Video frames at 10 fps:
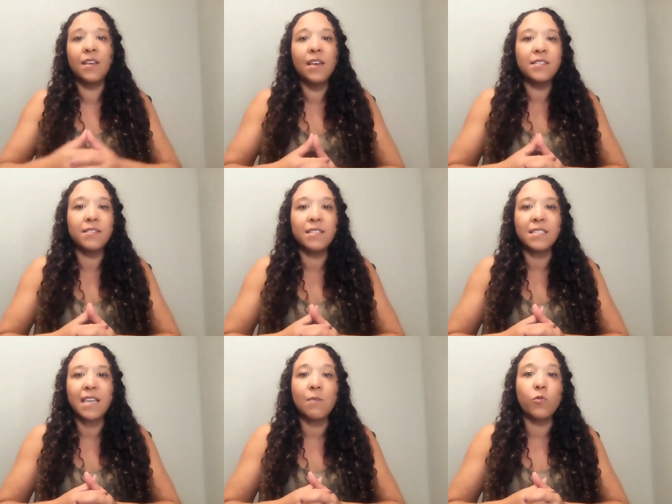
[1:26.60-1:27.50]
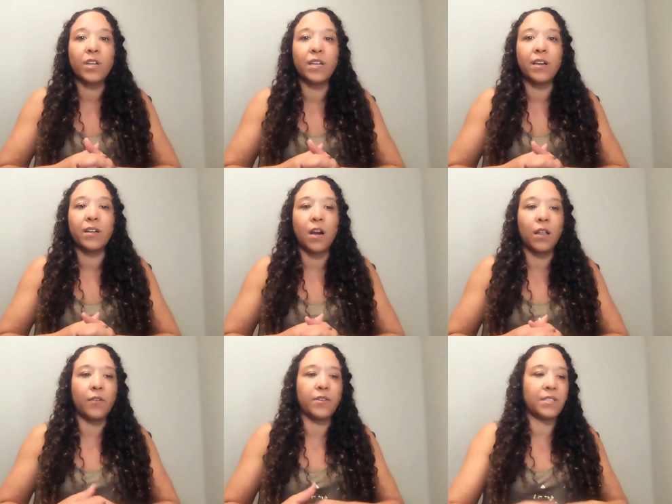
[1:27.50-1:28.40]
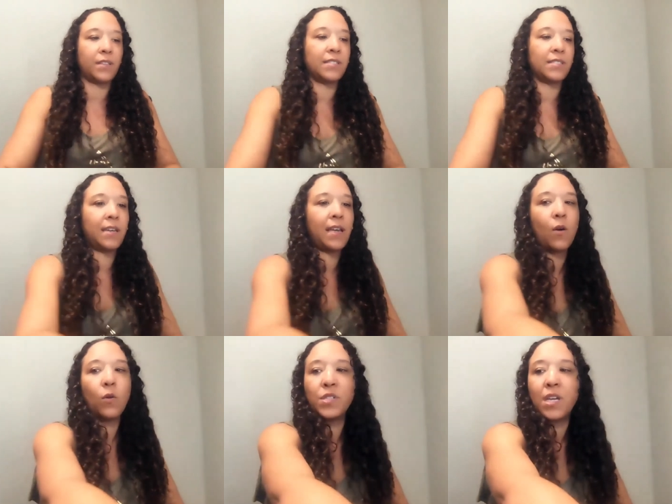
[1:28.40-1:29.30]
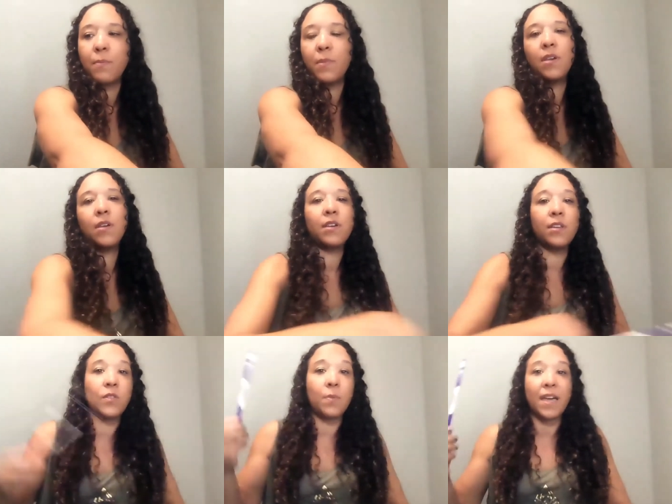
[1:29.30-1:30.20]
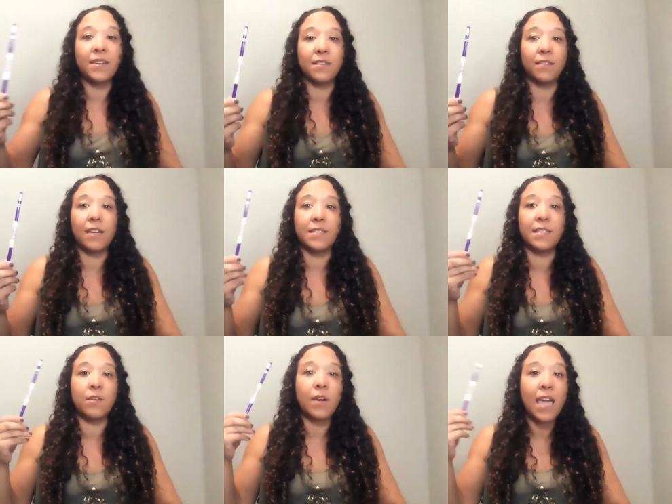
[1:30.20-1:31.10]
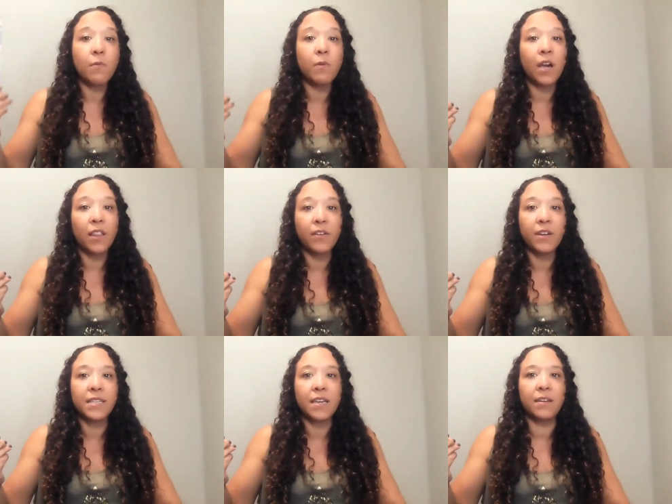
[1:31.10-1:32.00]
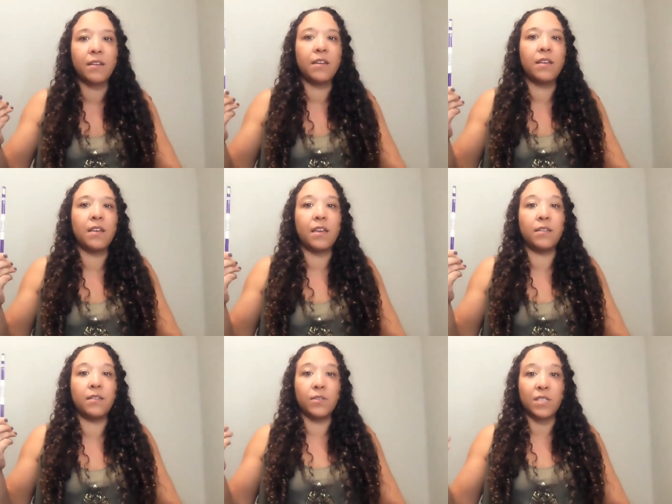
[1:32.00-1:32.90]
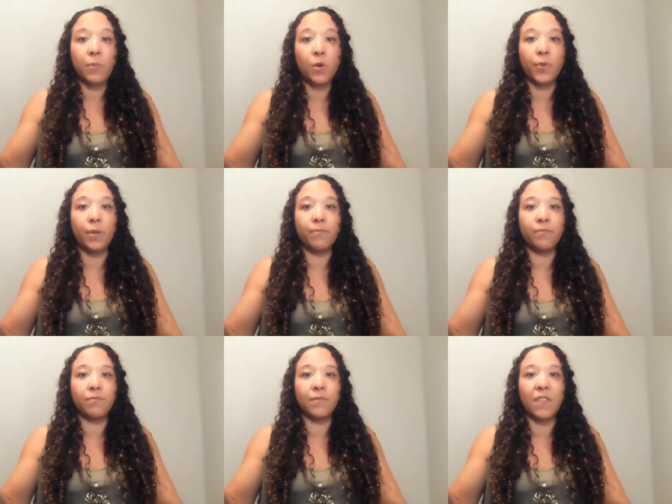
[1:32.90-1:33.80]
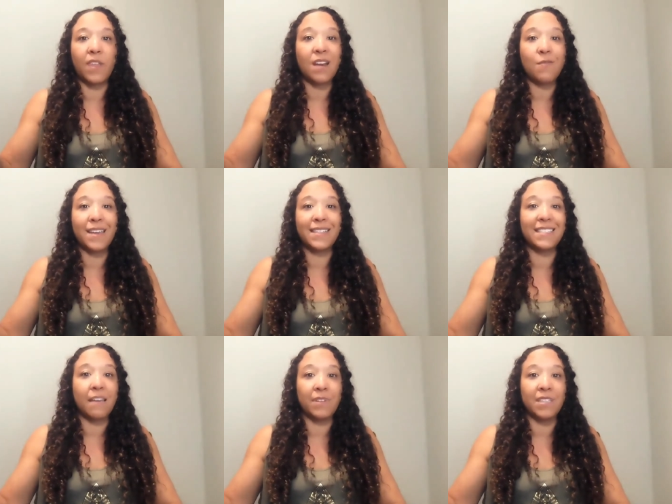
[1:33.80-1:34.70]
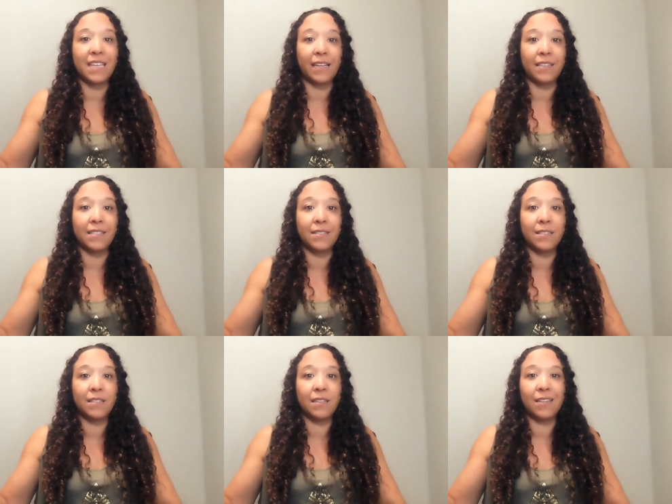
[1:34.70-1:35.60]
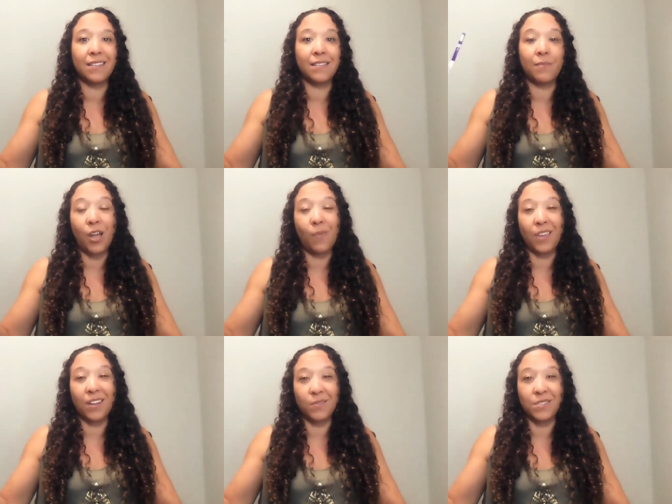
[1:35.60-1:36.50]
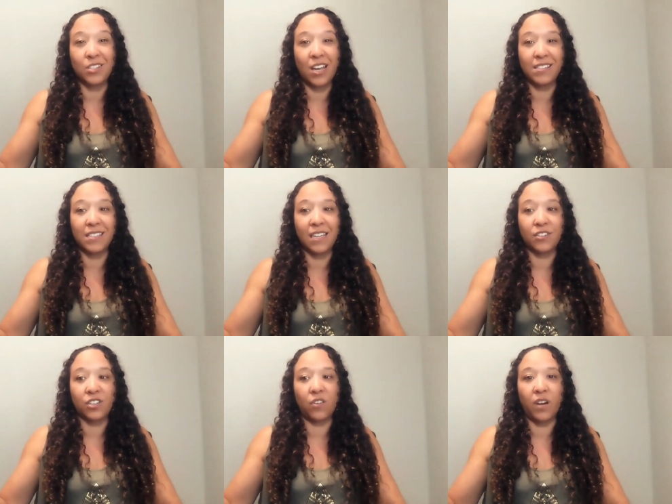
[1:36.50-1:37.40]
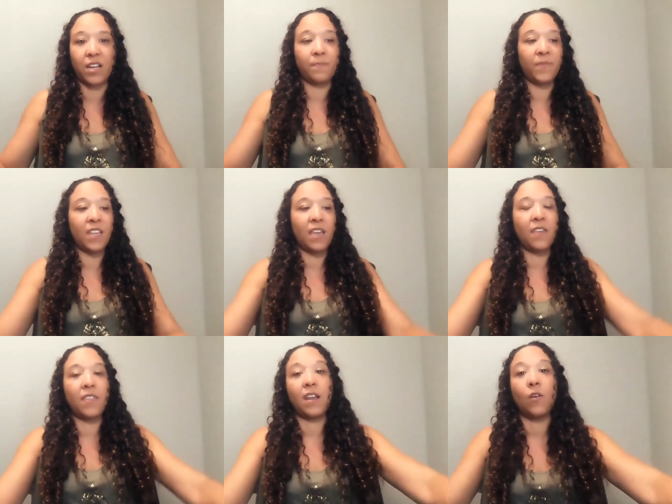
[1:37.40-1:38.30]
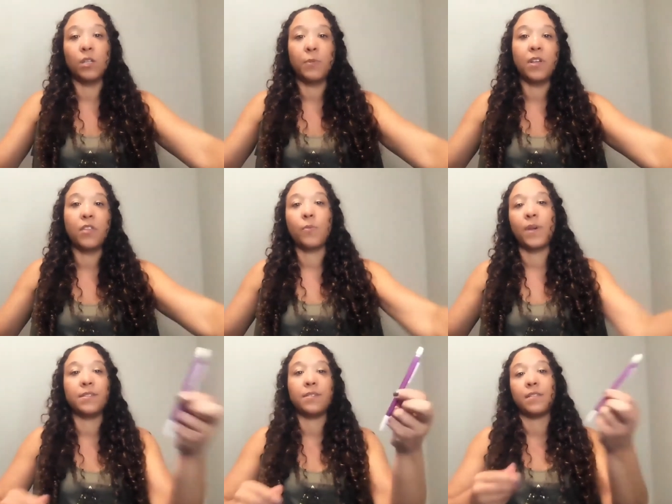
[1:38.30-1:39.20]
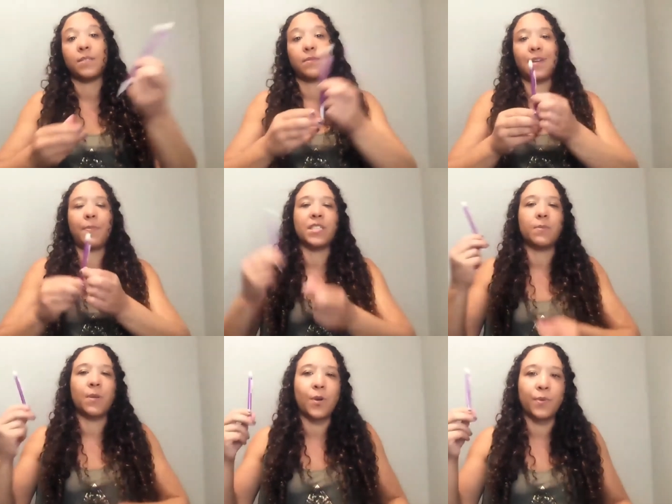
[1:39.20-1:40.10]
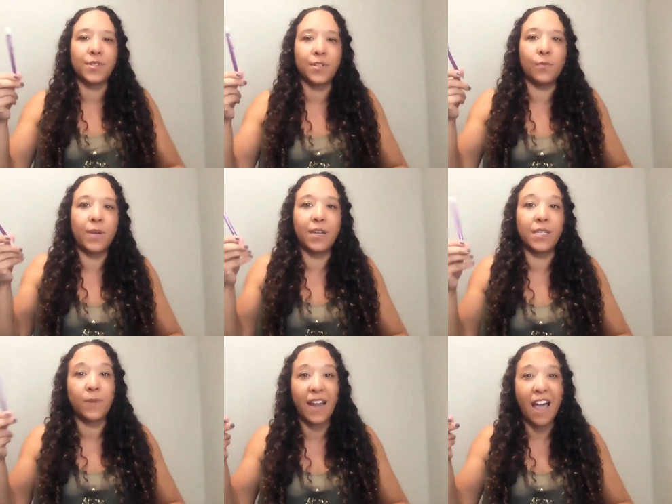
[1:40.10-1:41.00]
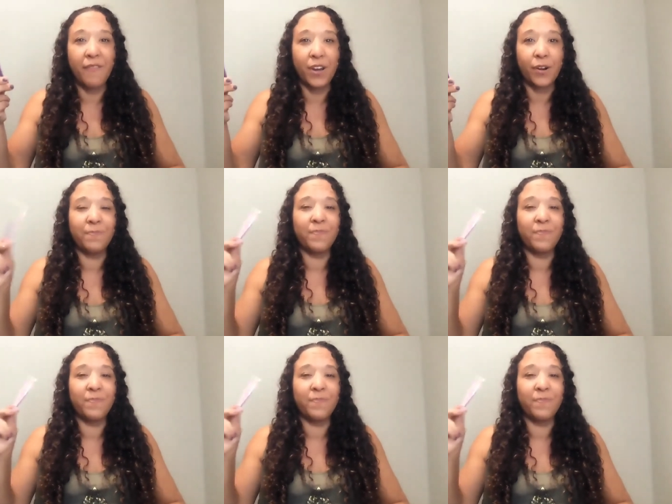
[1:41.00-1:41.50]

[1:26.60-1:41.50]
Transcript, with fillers: So let's just say I'm working on colors, and let's say I hold up, you know, the pencil and I say, okay, what color is that? And you say purple. And then I wait 7 seconds. And I'm probably going to lose the child's attention, right? And then I hold up another pencil. This one happens to be purple too, but it's what I have here.